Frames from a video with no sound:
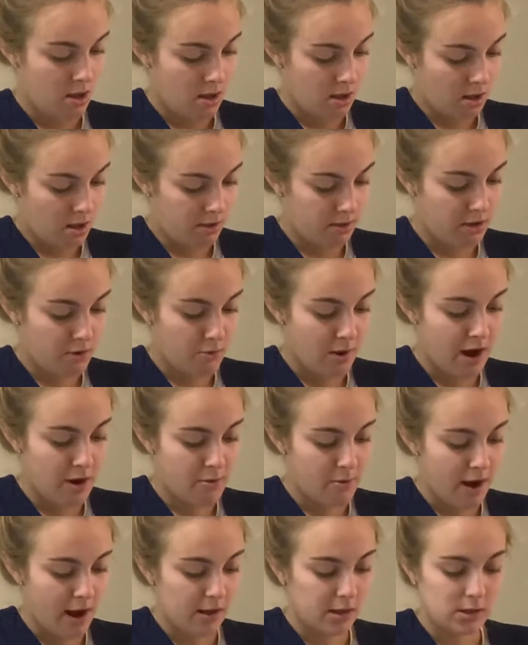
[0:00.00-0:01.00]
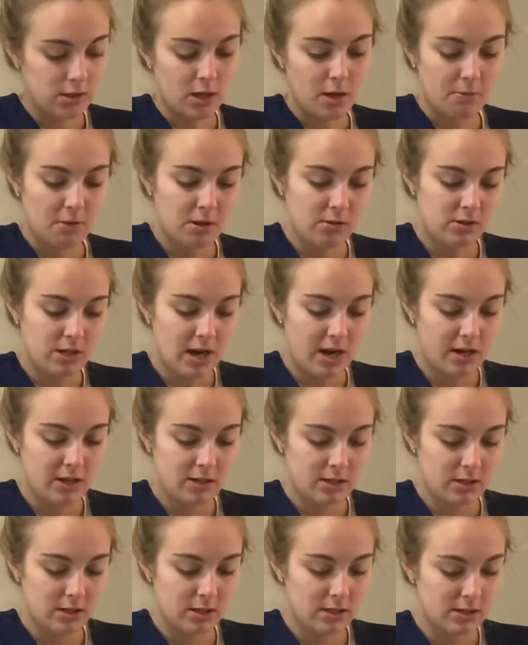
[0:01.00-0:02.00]
the right route,
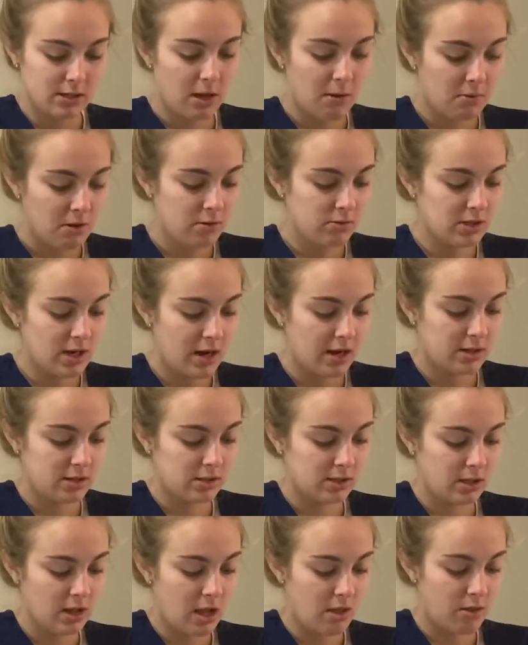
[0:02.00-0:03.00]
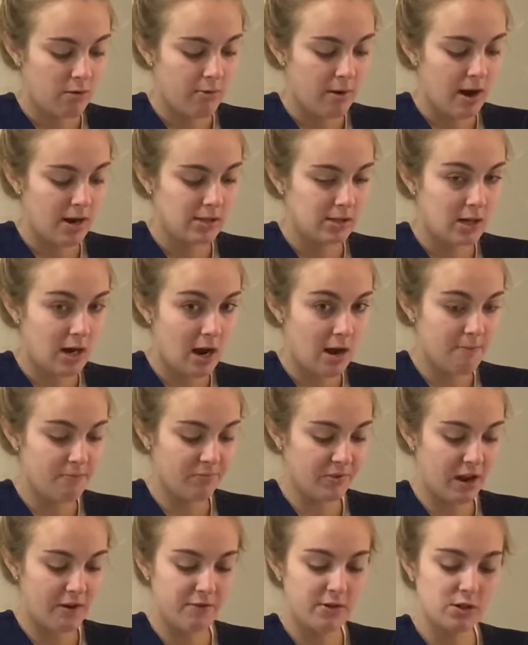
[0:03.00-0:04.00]
subcutaneously, and the right time,
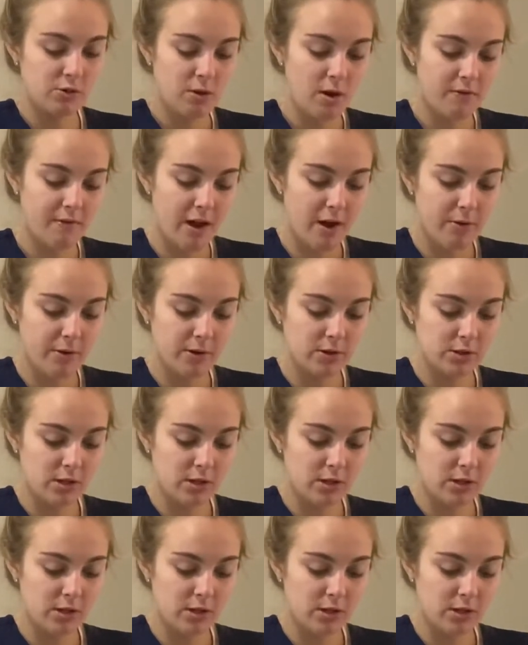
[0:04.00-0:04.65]
every 12 hours.